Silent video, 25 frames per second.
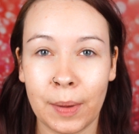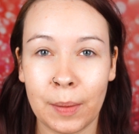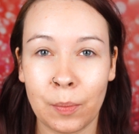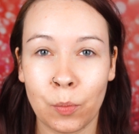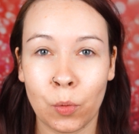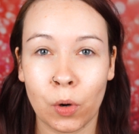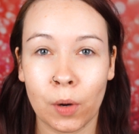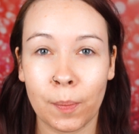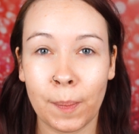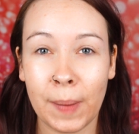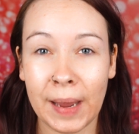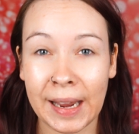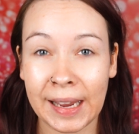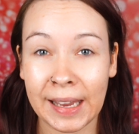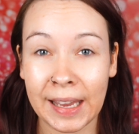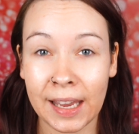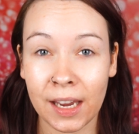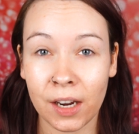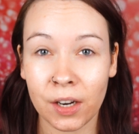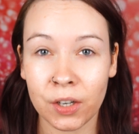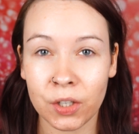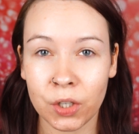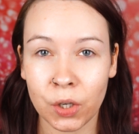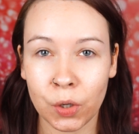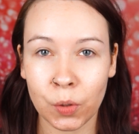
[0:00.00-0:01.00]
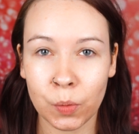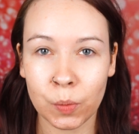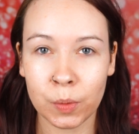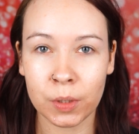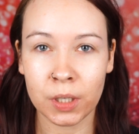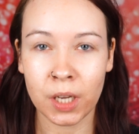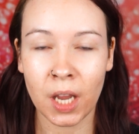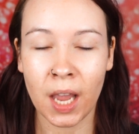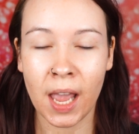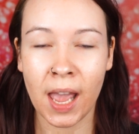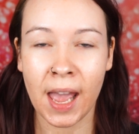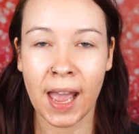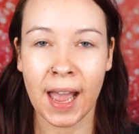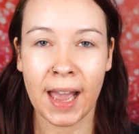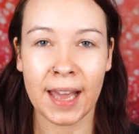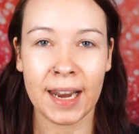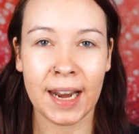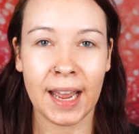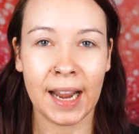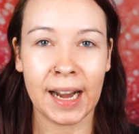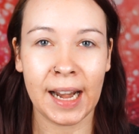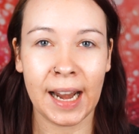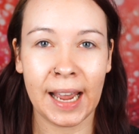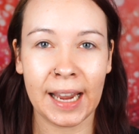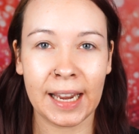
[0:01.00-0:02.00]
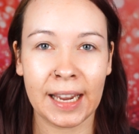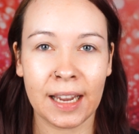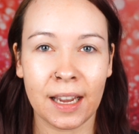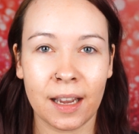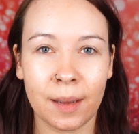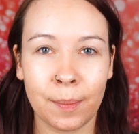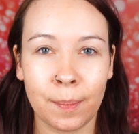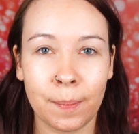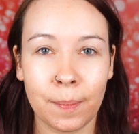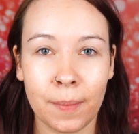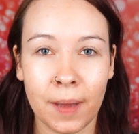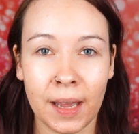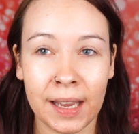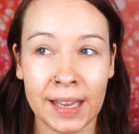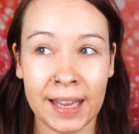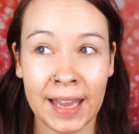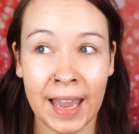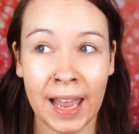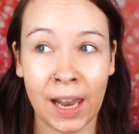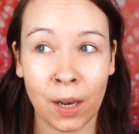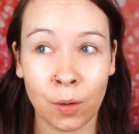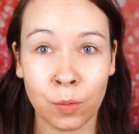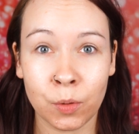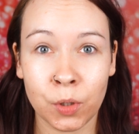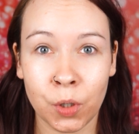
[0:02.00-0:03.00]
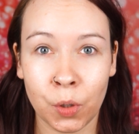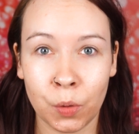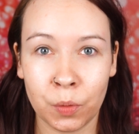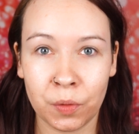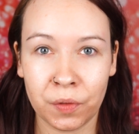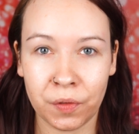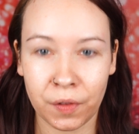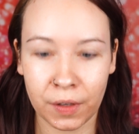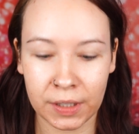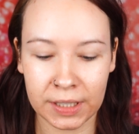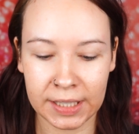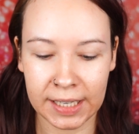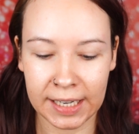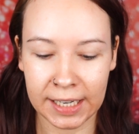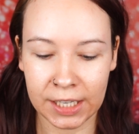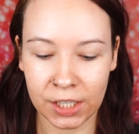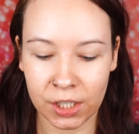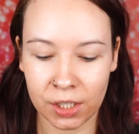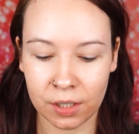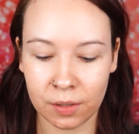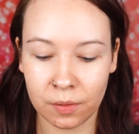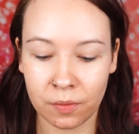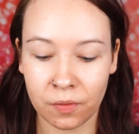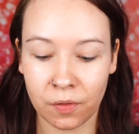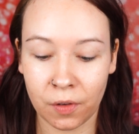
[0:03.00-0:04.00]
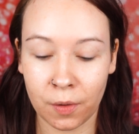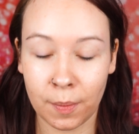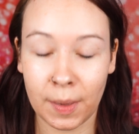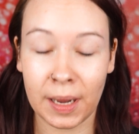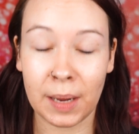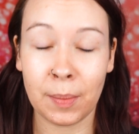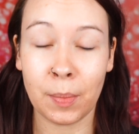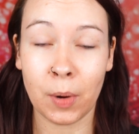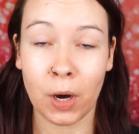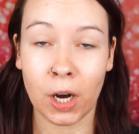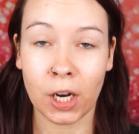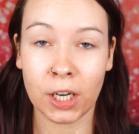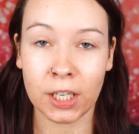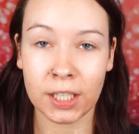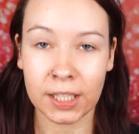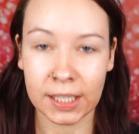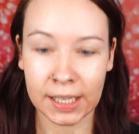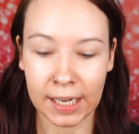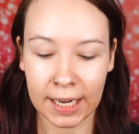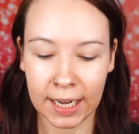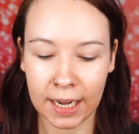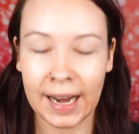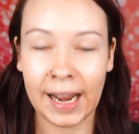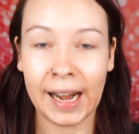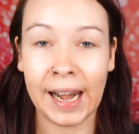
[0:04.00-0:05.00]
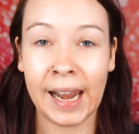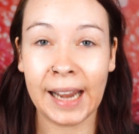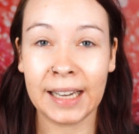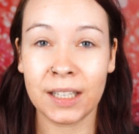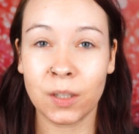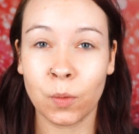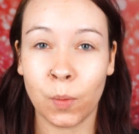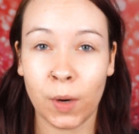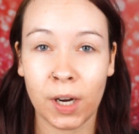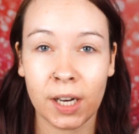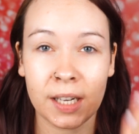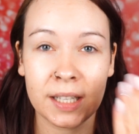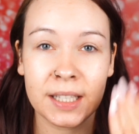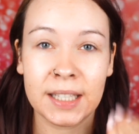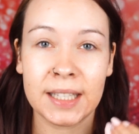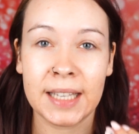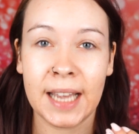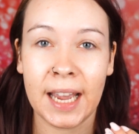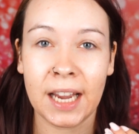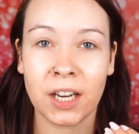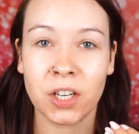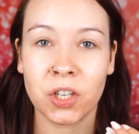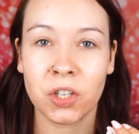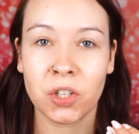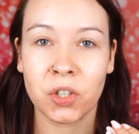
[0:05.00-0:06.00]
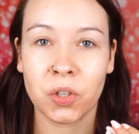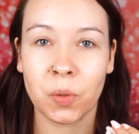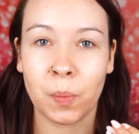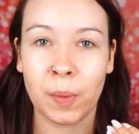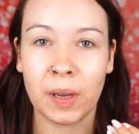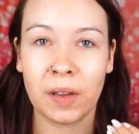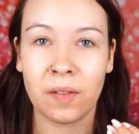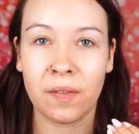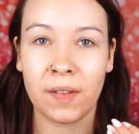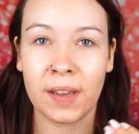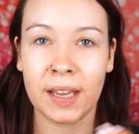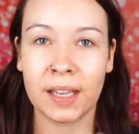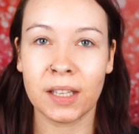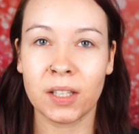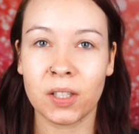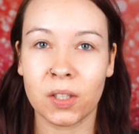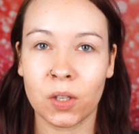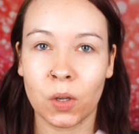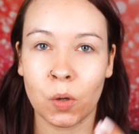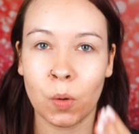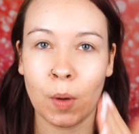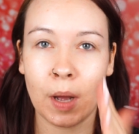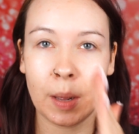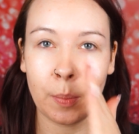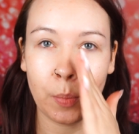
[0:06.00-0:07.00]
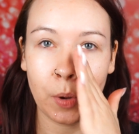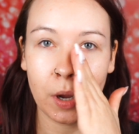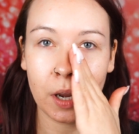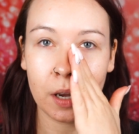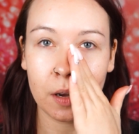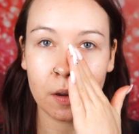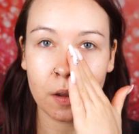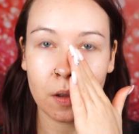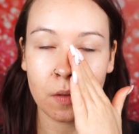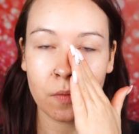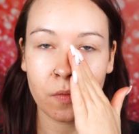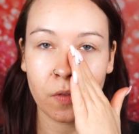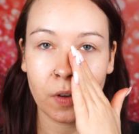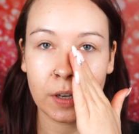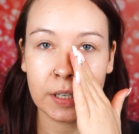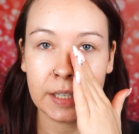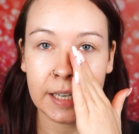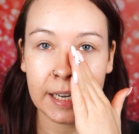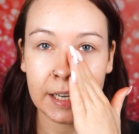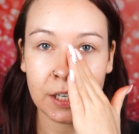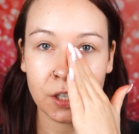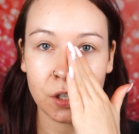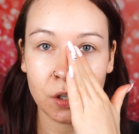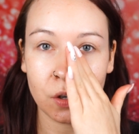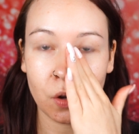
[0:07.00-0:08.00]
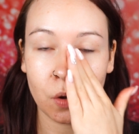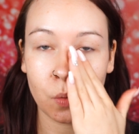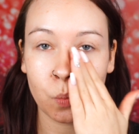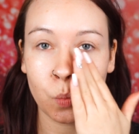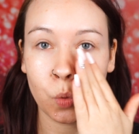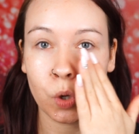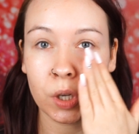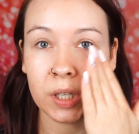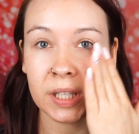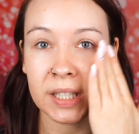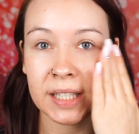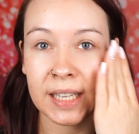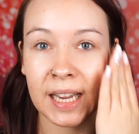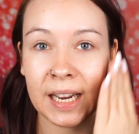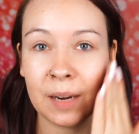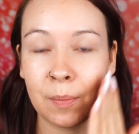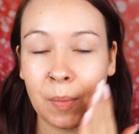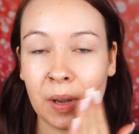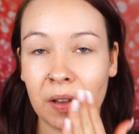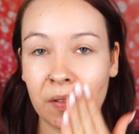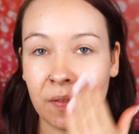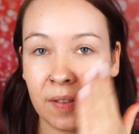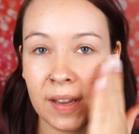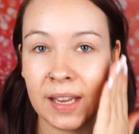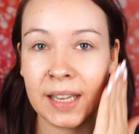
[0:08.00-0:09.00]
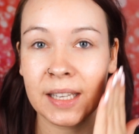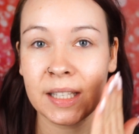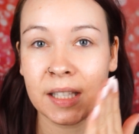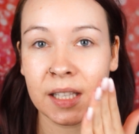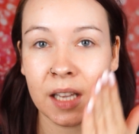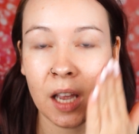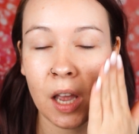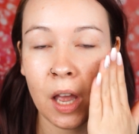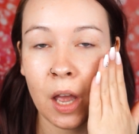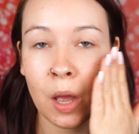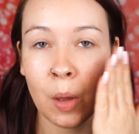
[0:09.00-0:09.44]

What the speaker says: bit more pinkier toned, and I like a yellow toned foundation for me personally. I like to work in sections on my face, so I'll put foundation on one side of my face,